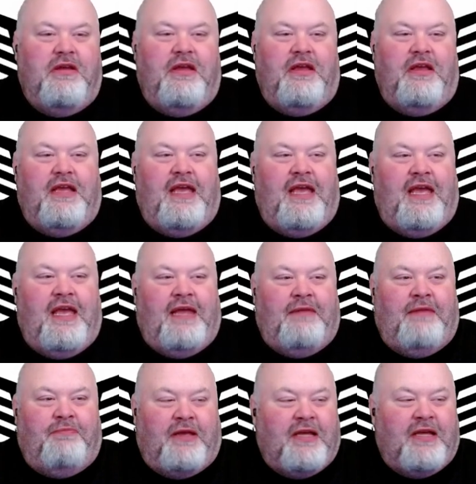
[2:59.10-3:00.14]

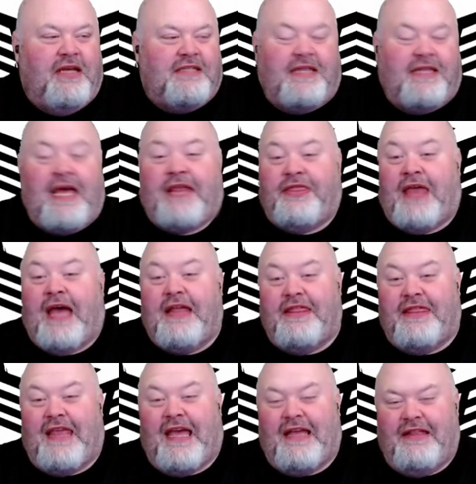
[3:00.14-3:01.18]
And because of that, that
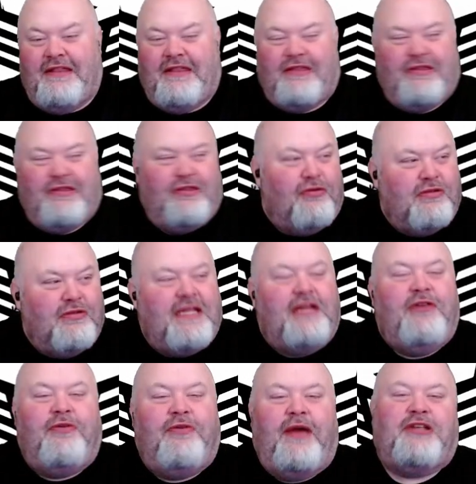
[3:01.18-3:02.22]
that those
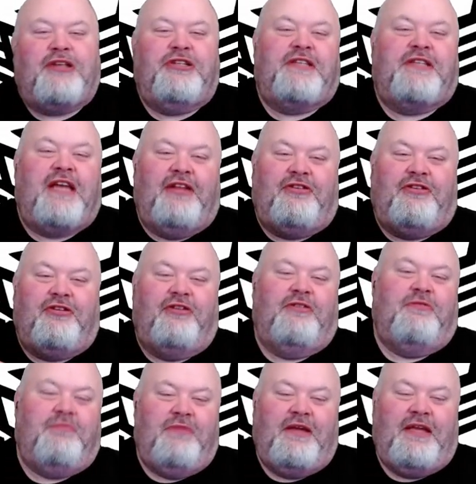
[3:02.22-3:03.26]
interactions kind of
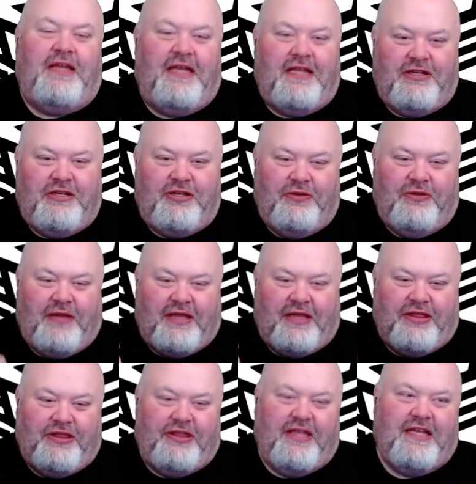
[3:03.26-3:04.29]
turned me into like
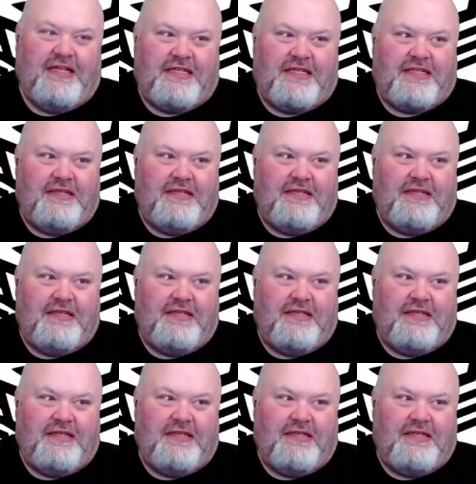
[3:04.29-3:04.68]
this